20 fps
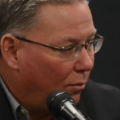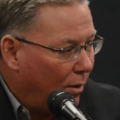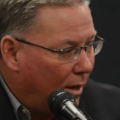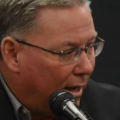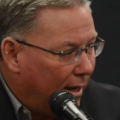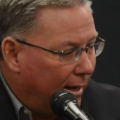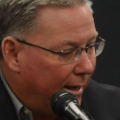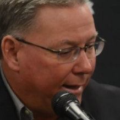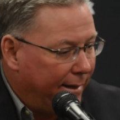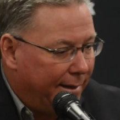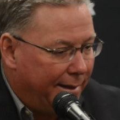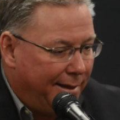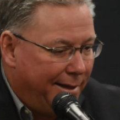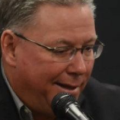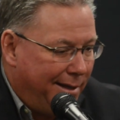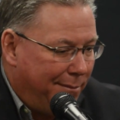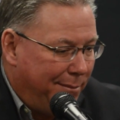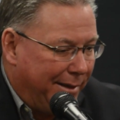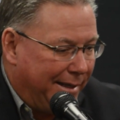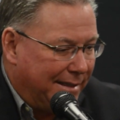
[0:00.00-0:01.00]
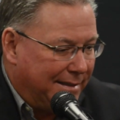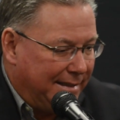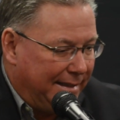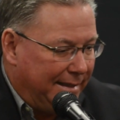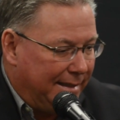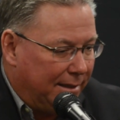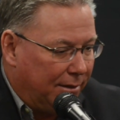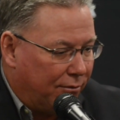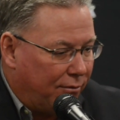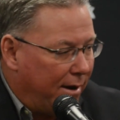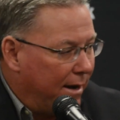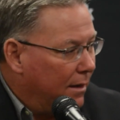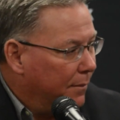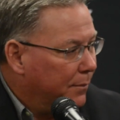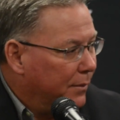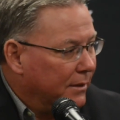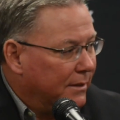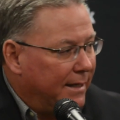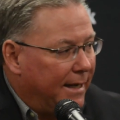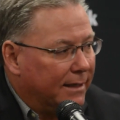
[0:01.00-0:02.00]
Why? Because he didn't try to
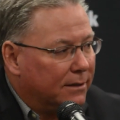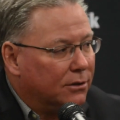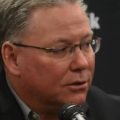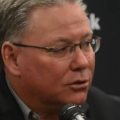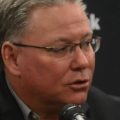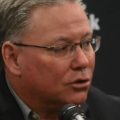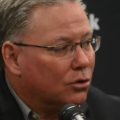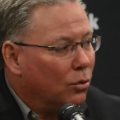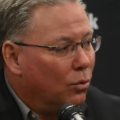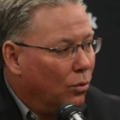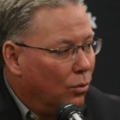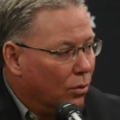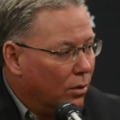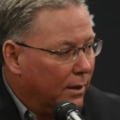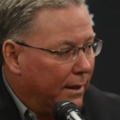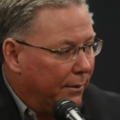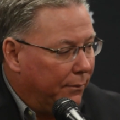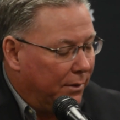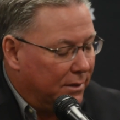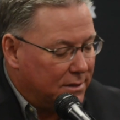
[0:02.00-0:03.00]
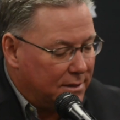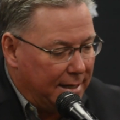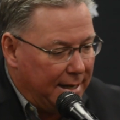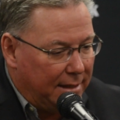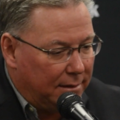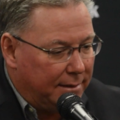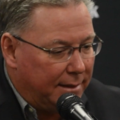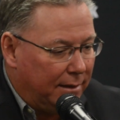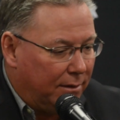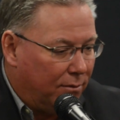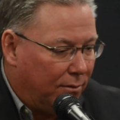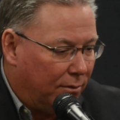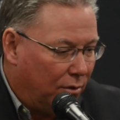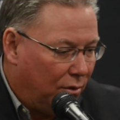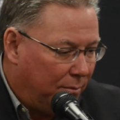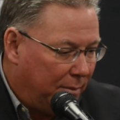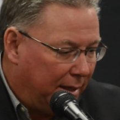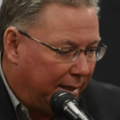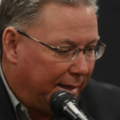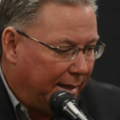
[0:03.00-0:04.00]
protect the score. He wasn't out there going,
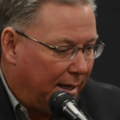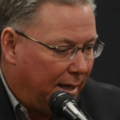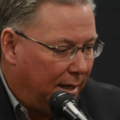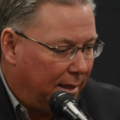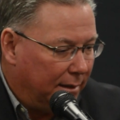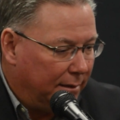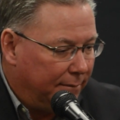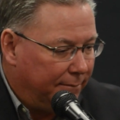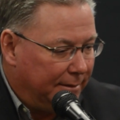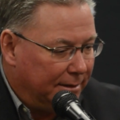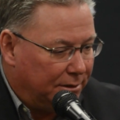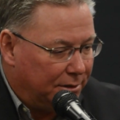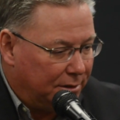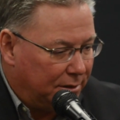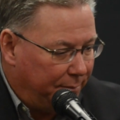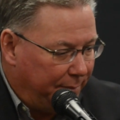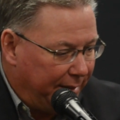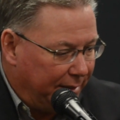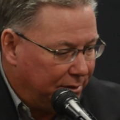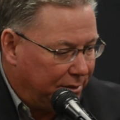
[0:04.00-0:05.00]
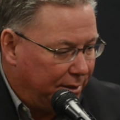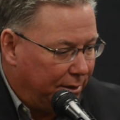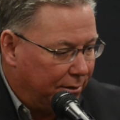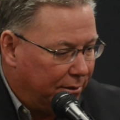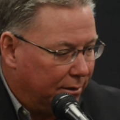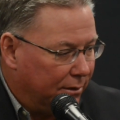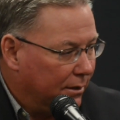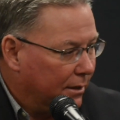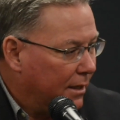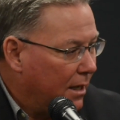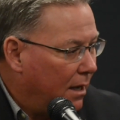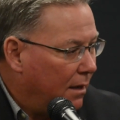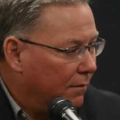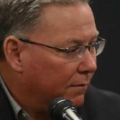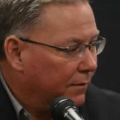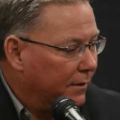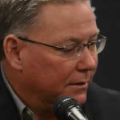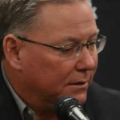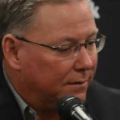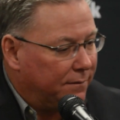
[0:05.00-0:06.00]
oh my God, this is the best hitter in the
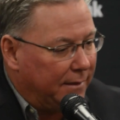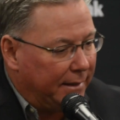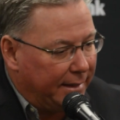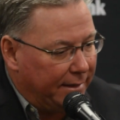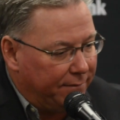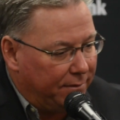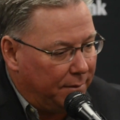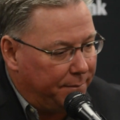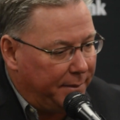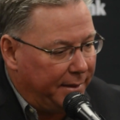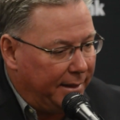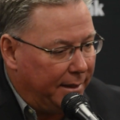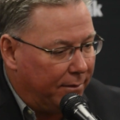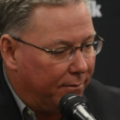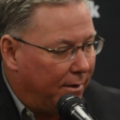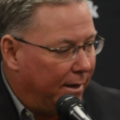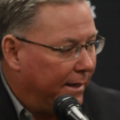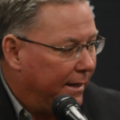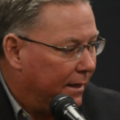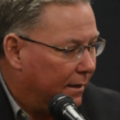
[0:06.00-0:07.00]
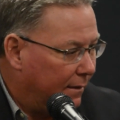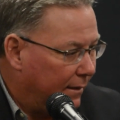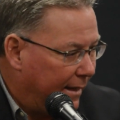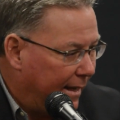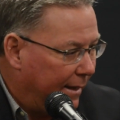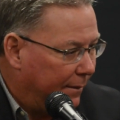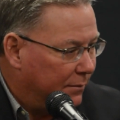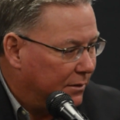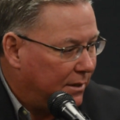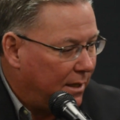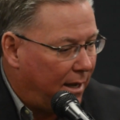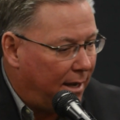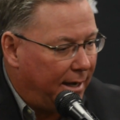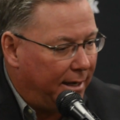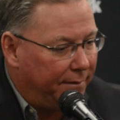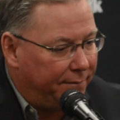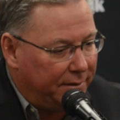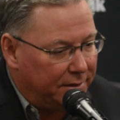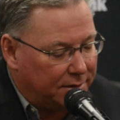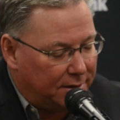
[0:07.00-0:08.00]
conference. If I give up a hit right here, the game's
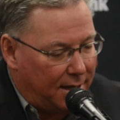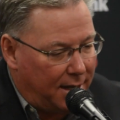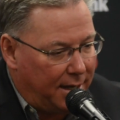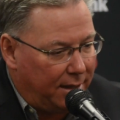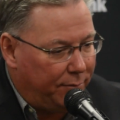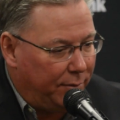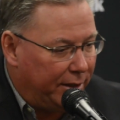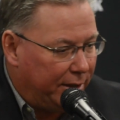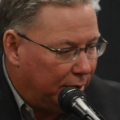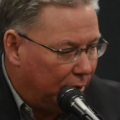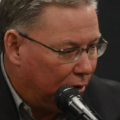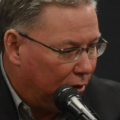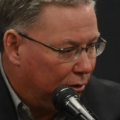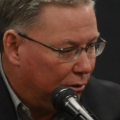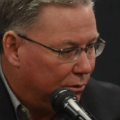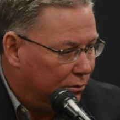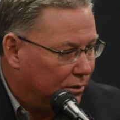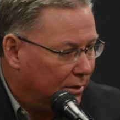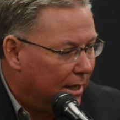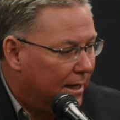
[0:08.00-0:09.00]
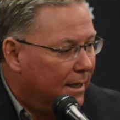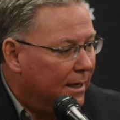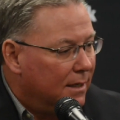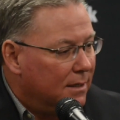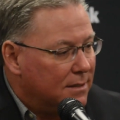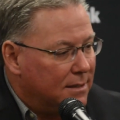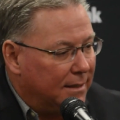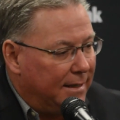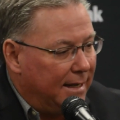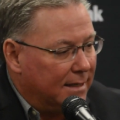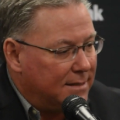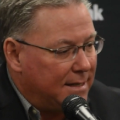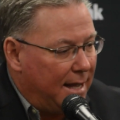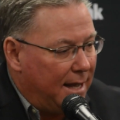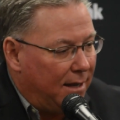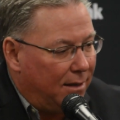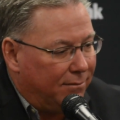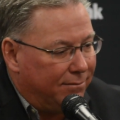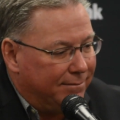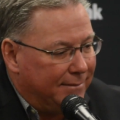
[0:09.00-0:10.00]
tied. If it's tied, we could lose. See, that's
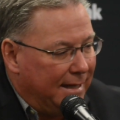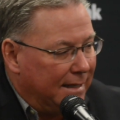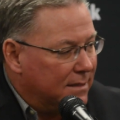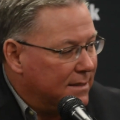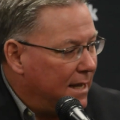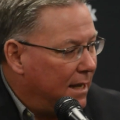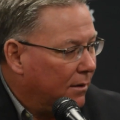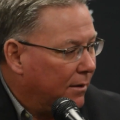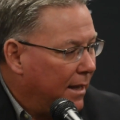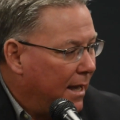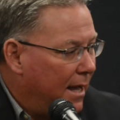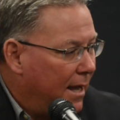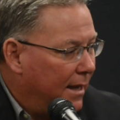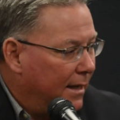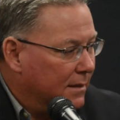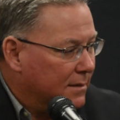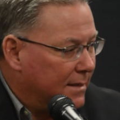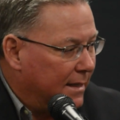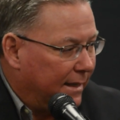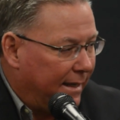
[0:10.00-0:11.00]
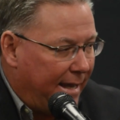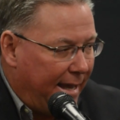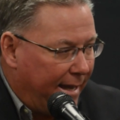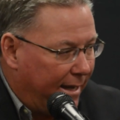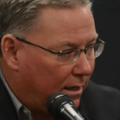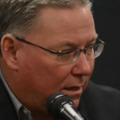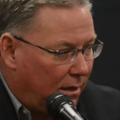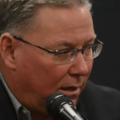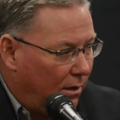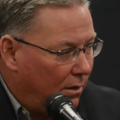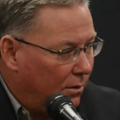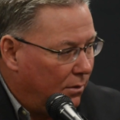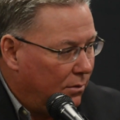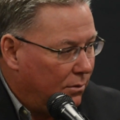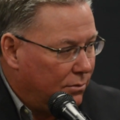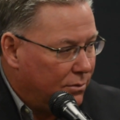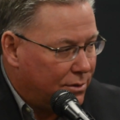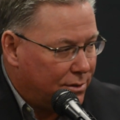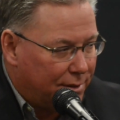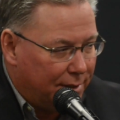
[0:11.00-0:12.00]
how guys that can't
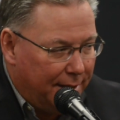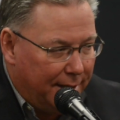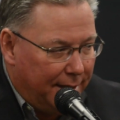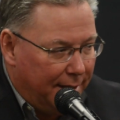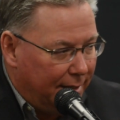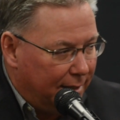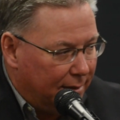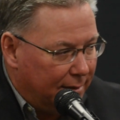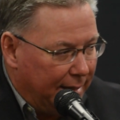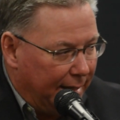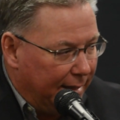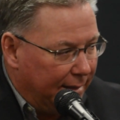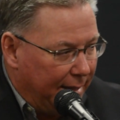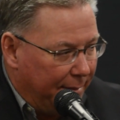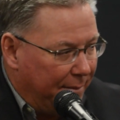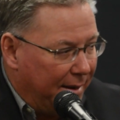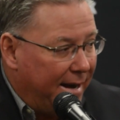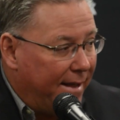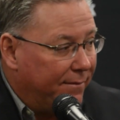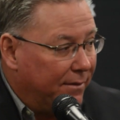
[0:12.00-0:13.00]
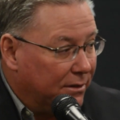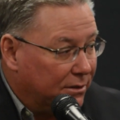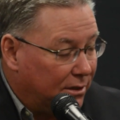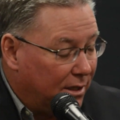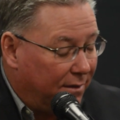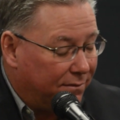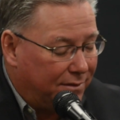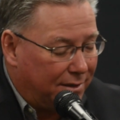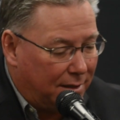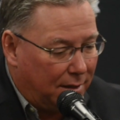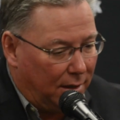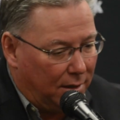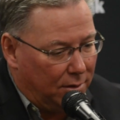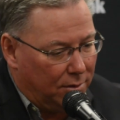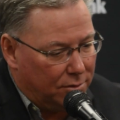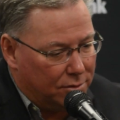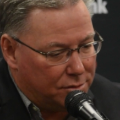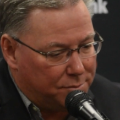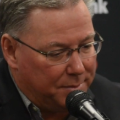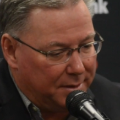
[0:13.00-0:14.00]
close, they might have the stuff to
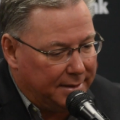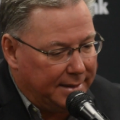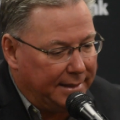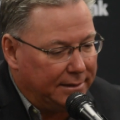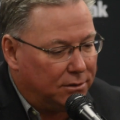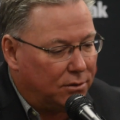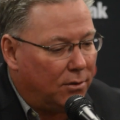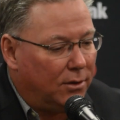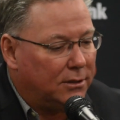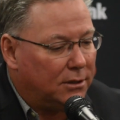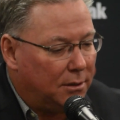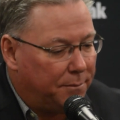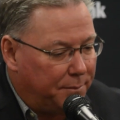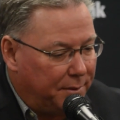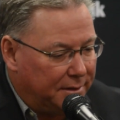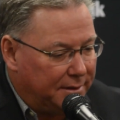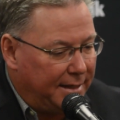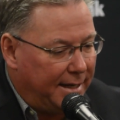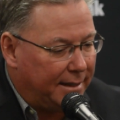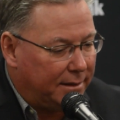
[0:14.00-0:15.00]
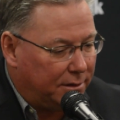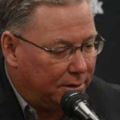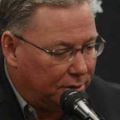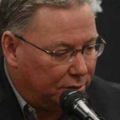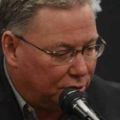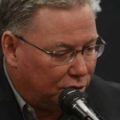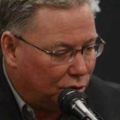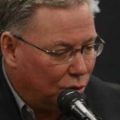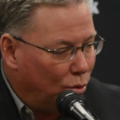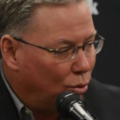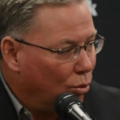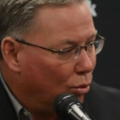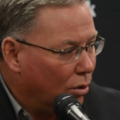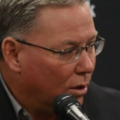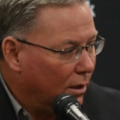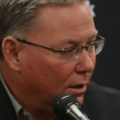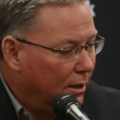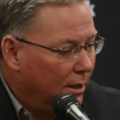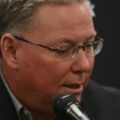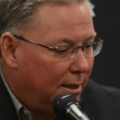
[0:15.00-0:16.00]
close, but they start to protect the
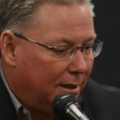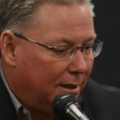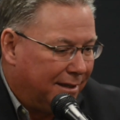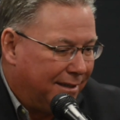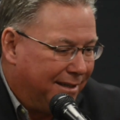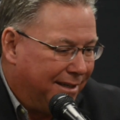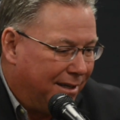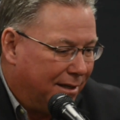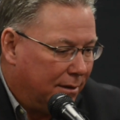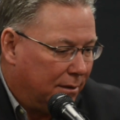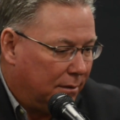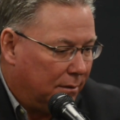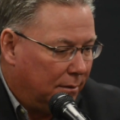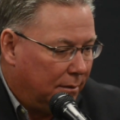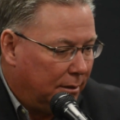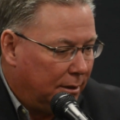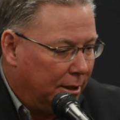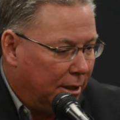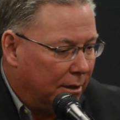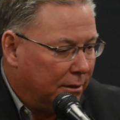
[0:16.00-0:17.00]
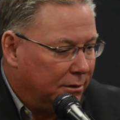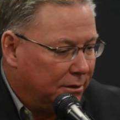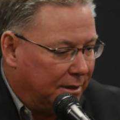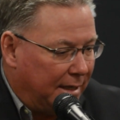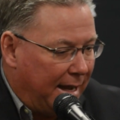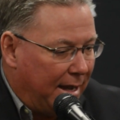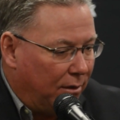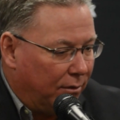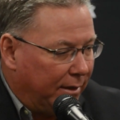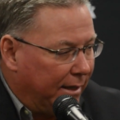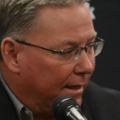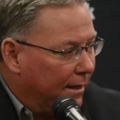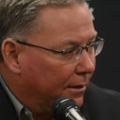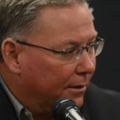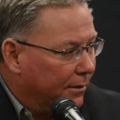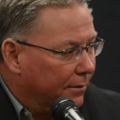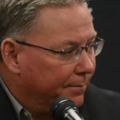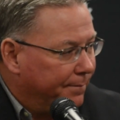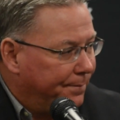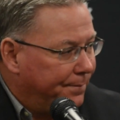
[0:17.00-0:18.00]
score. Gunner's an
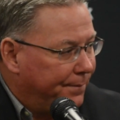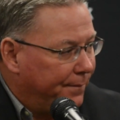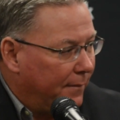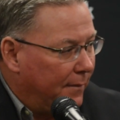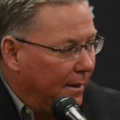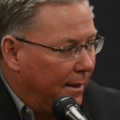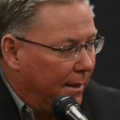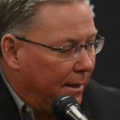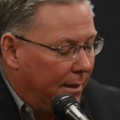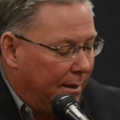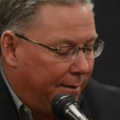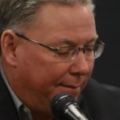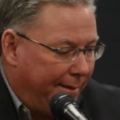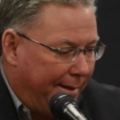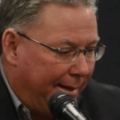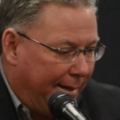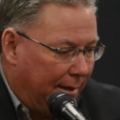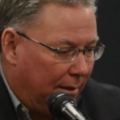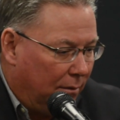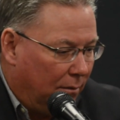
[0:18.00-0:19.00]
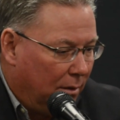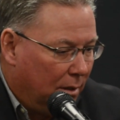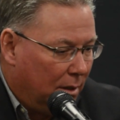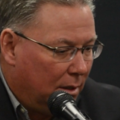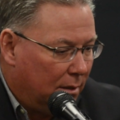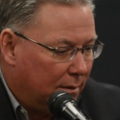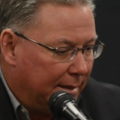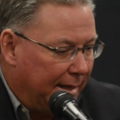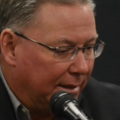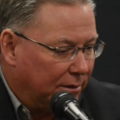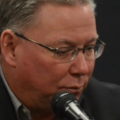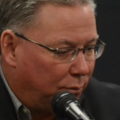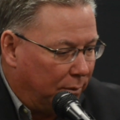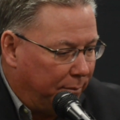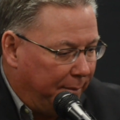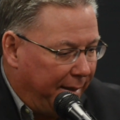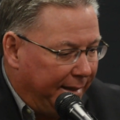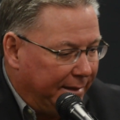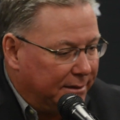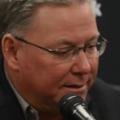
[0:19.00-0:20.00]
out-getter. And that's
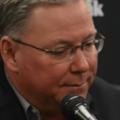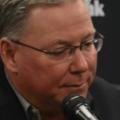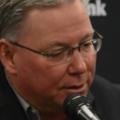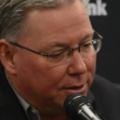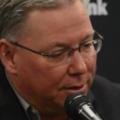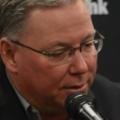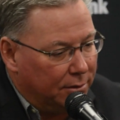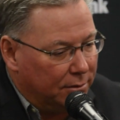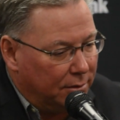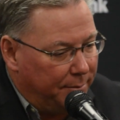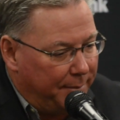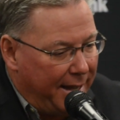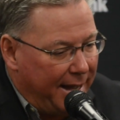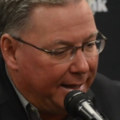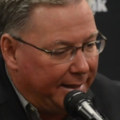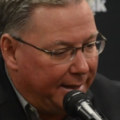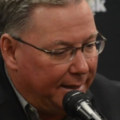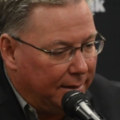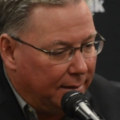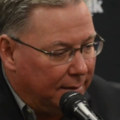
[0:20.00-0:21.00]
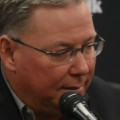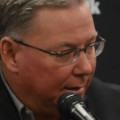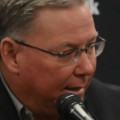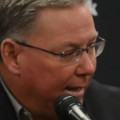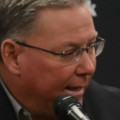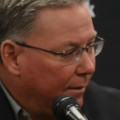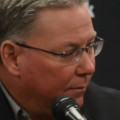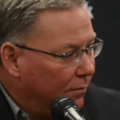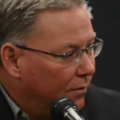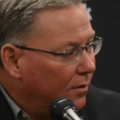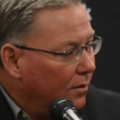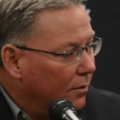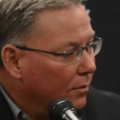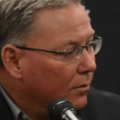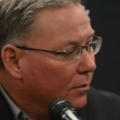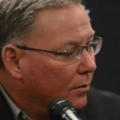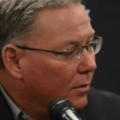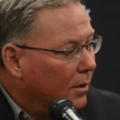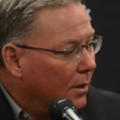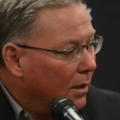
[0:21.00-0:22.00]
what makes him good on the back end of the game,
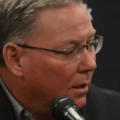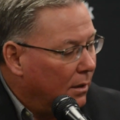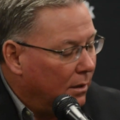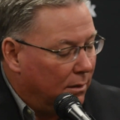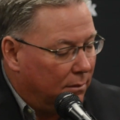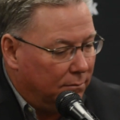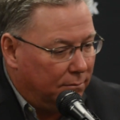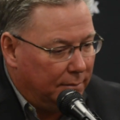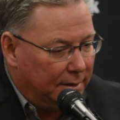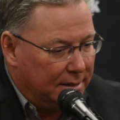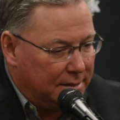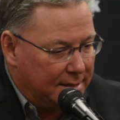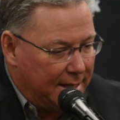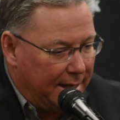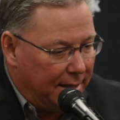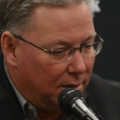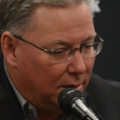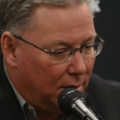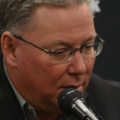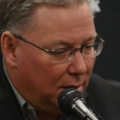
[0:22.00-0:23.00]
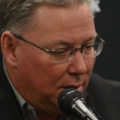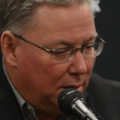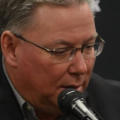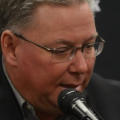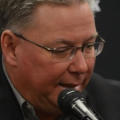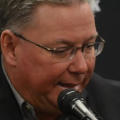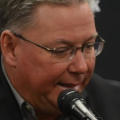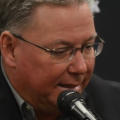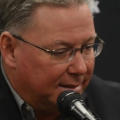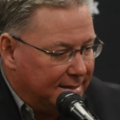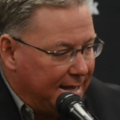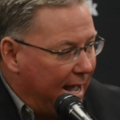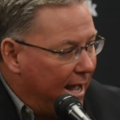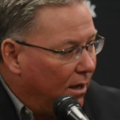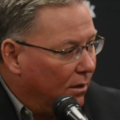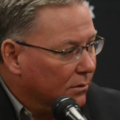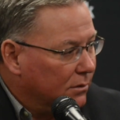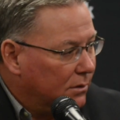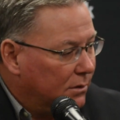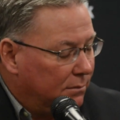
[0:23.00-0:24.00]
too, is that he gets
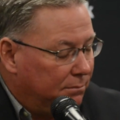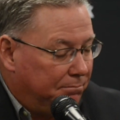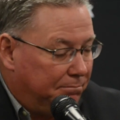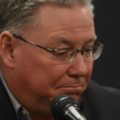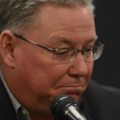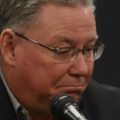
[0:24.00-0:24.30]
outs.